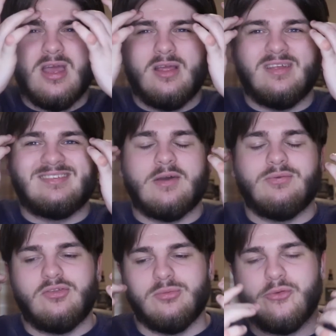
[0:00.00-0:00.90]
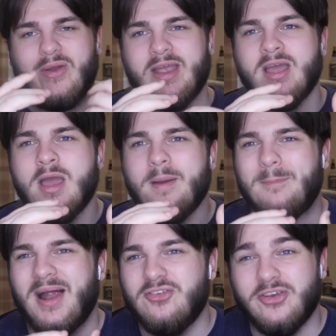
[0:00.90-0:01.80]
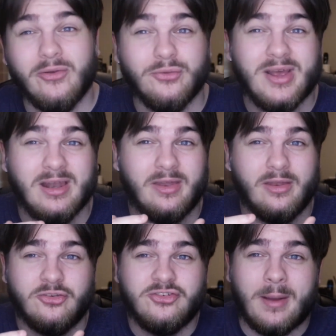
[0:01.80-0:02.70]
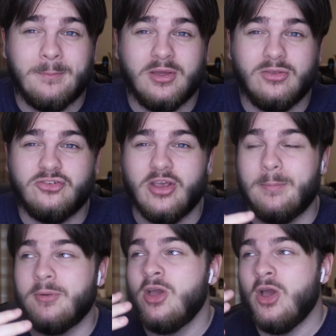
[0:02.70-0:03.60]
There's definitely some great managerial talent in the Championship.